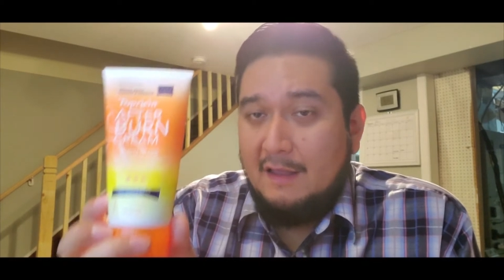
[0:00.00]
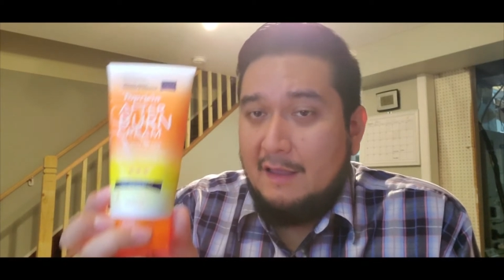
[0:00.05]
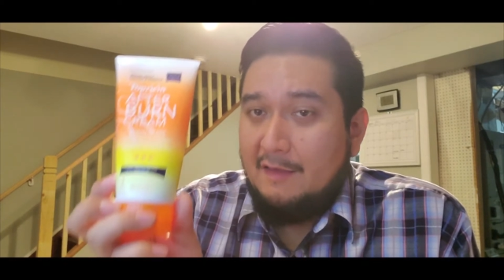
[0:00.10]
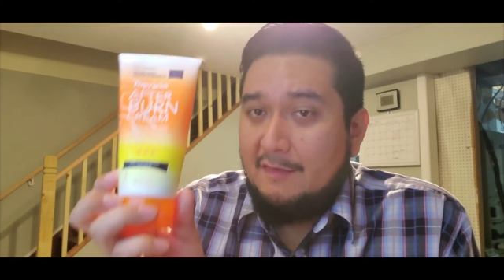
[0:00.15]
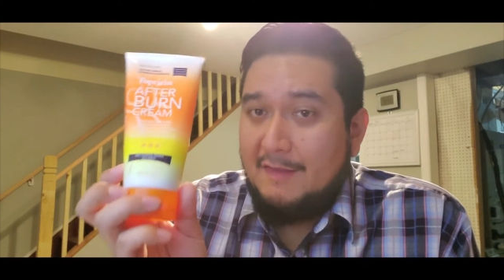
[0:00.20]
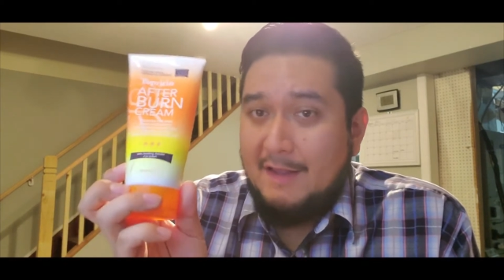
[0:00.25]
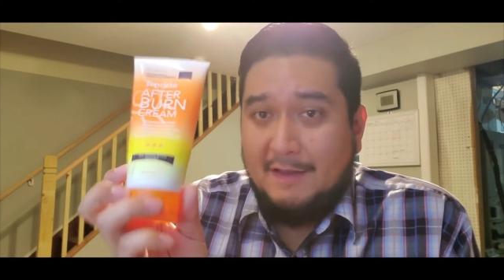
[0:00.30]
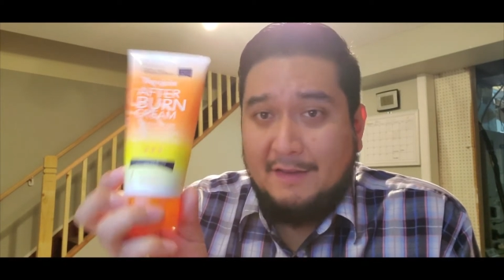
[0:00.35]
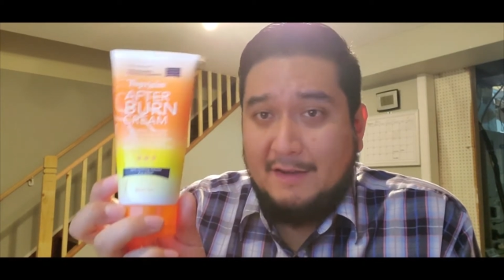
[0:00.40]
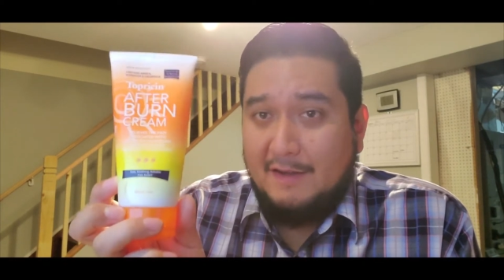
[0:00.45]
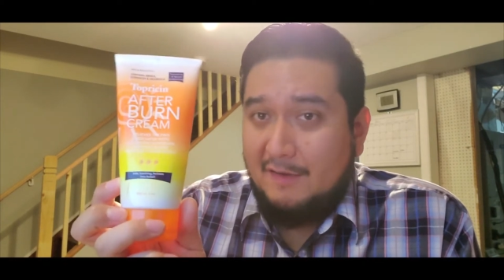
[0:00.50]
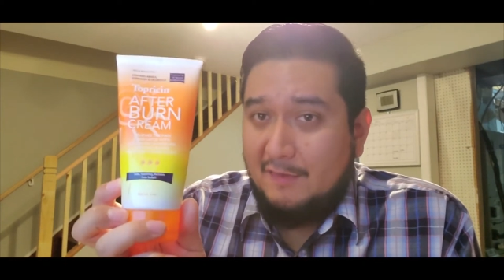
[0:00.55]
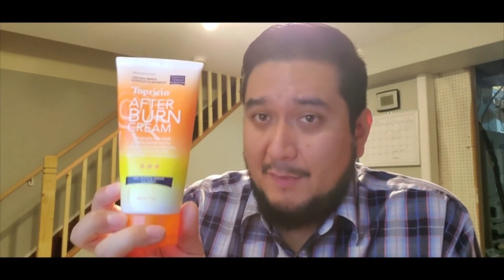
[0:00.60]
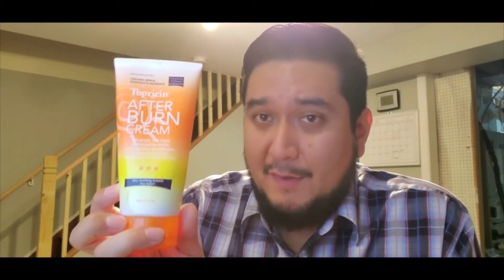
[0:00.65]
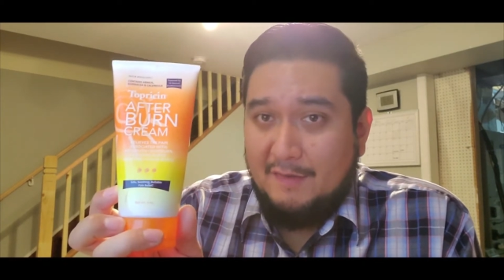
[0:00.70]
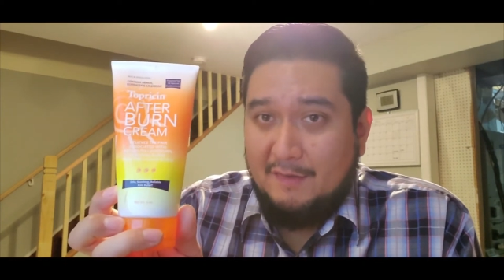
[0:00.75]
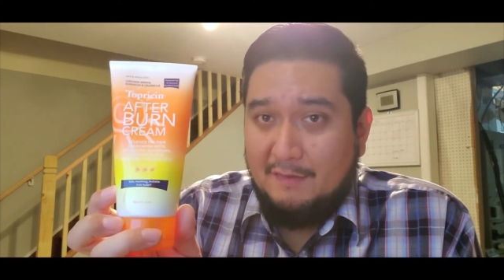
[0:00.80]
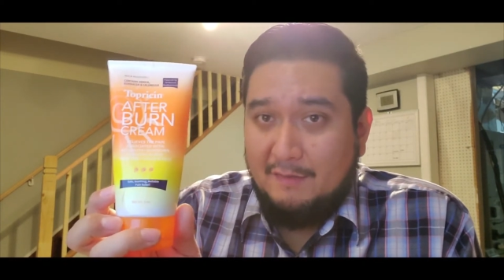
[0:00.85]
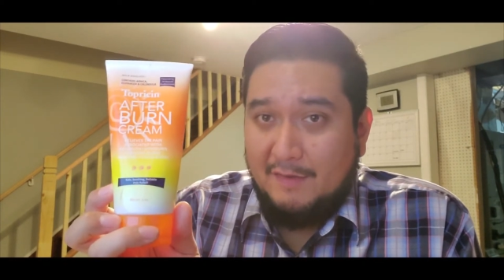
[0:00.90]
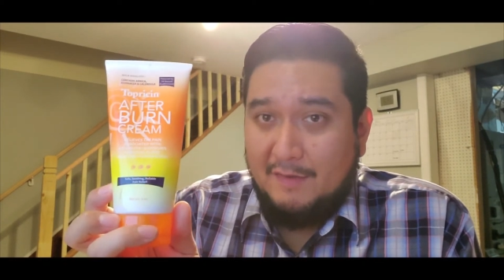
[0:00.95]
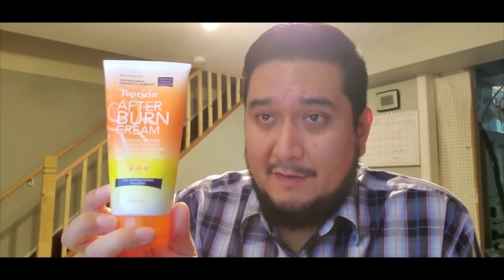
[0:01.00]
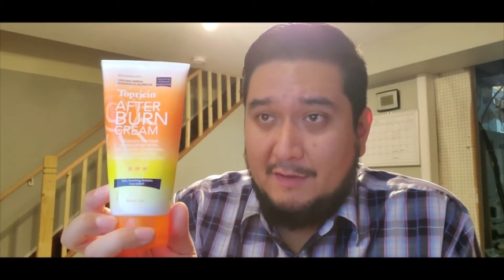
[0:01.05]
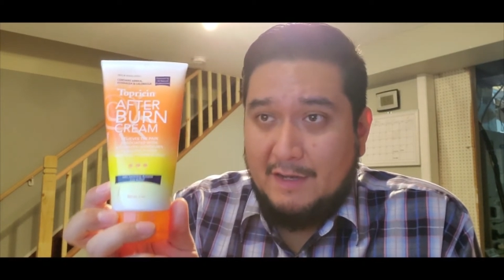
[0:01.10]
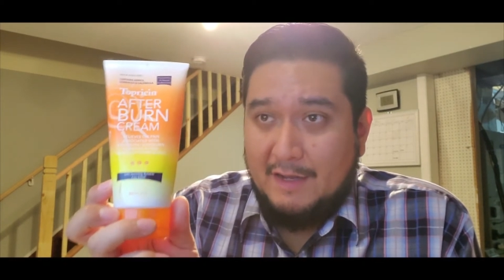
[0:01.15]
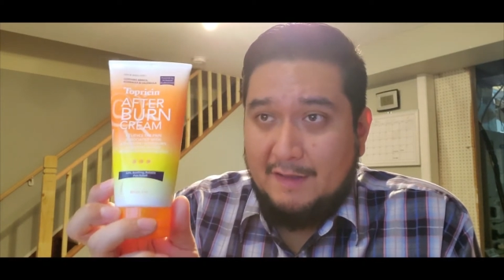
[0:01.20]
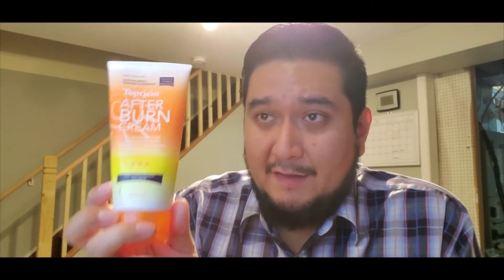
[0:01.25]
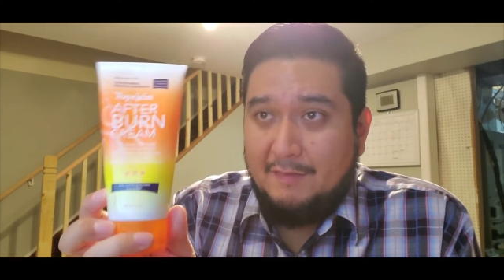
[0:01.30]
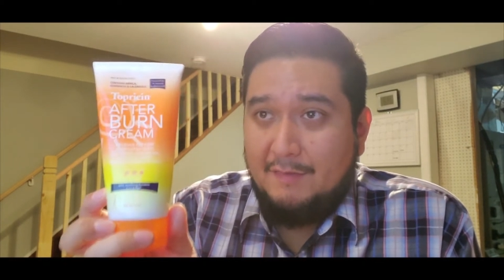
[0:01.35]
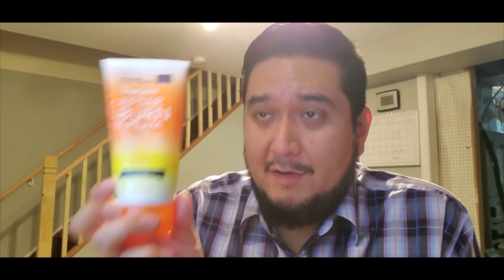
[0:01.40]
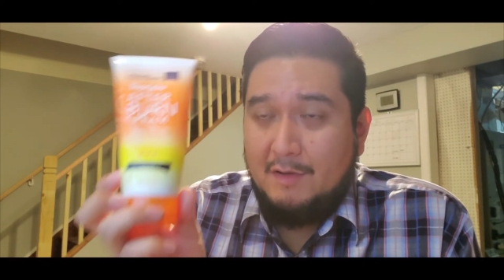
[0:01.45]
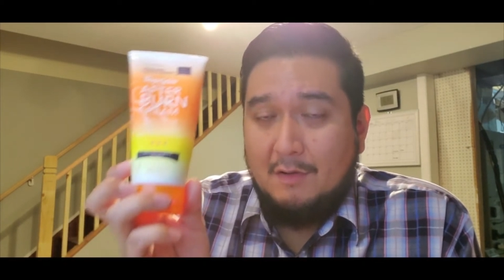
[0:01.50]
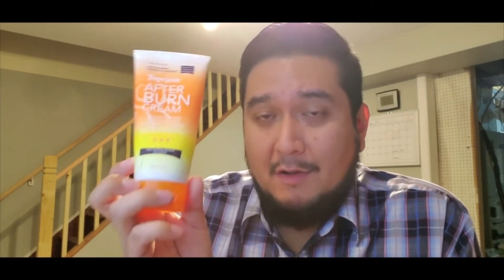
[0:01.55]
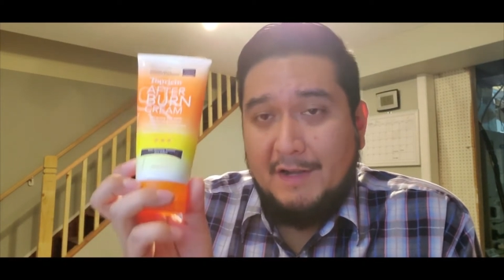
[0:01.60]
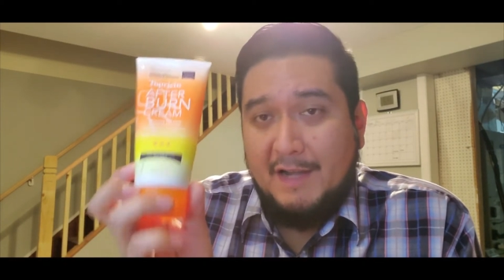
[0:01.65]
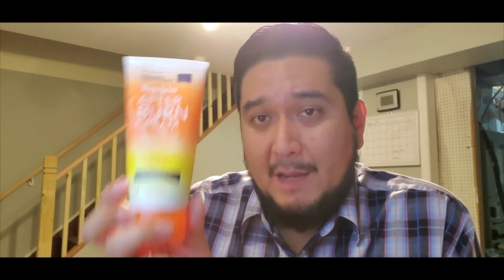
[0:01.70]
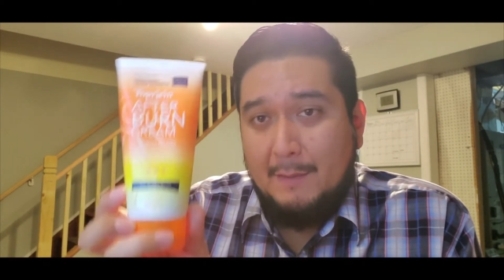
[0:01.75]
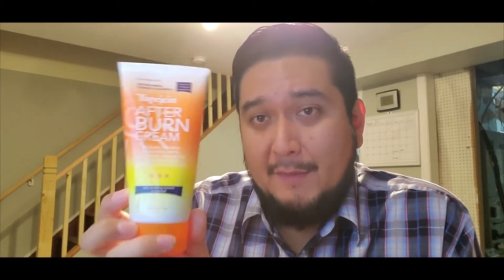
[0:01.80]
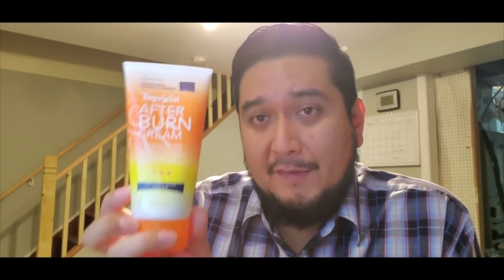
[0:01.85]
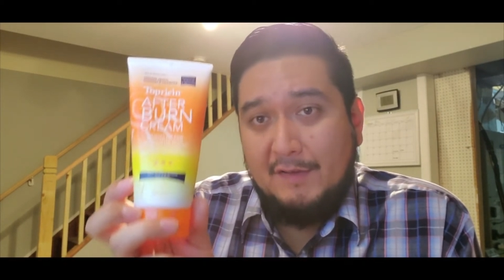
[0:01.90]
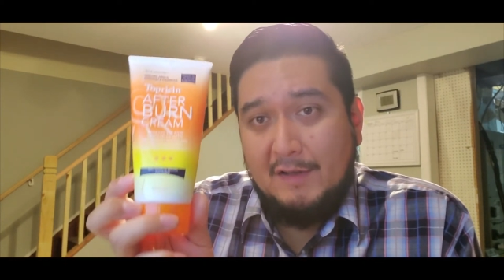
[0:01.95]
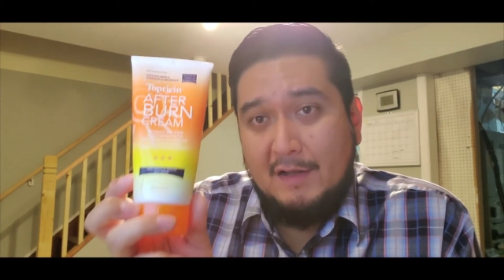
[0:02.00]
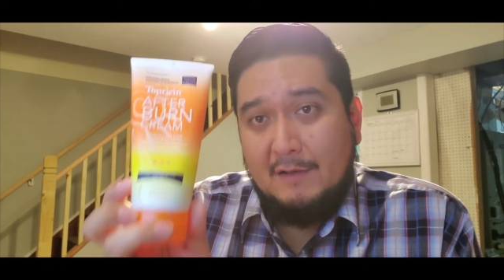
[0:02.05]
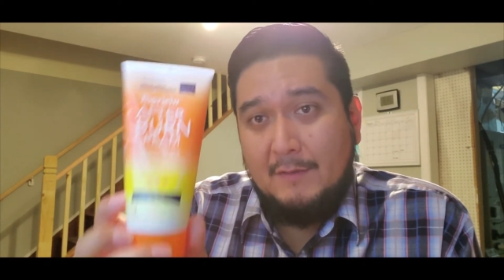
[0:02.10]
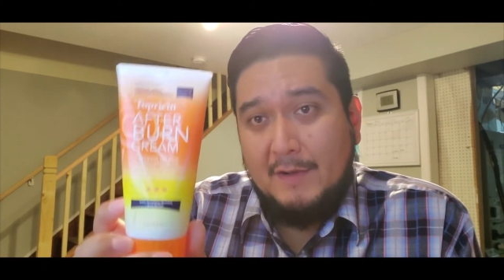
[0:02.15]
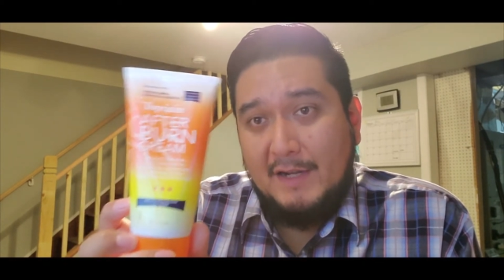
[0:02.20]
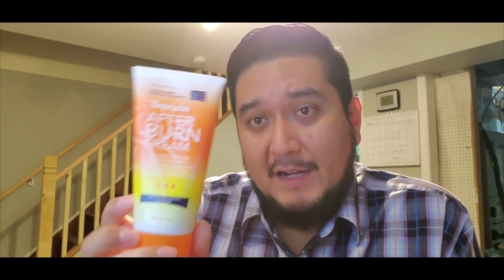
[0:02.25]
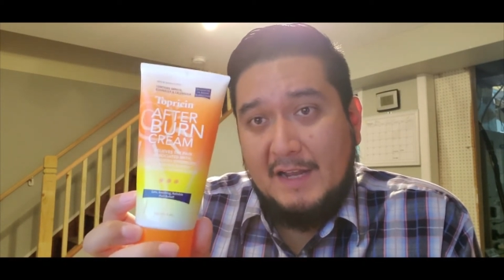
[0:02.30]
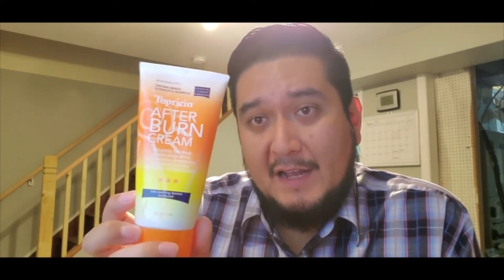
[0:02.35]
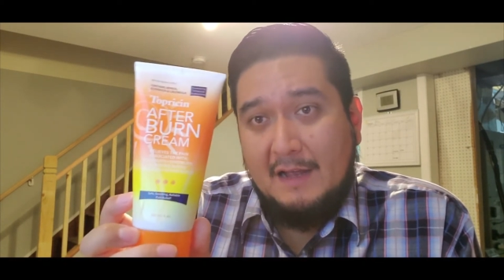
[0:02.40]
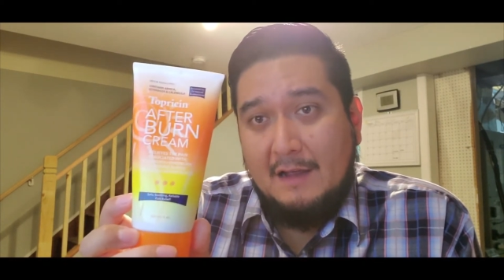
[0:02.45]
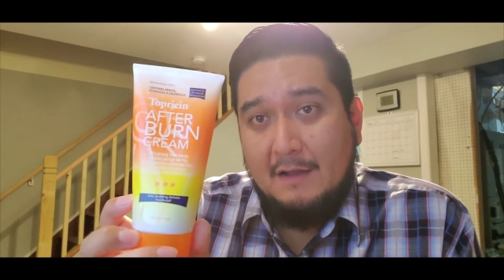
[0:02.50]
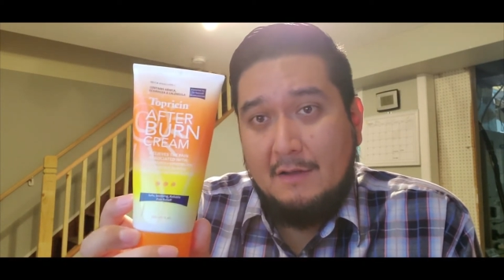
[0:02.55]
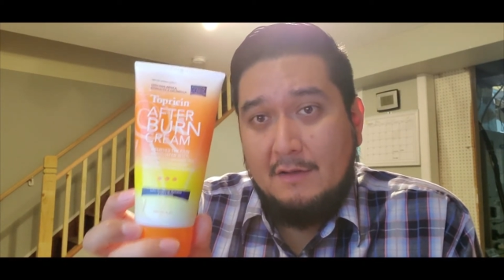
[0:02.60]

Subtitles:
It's not that expensive either, guys. If you go on Amazon right now,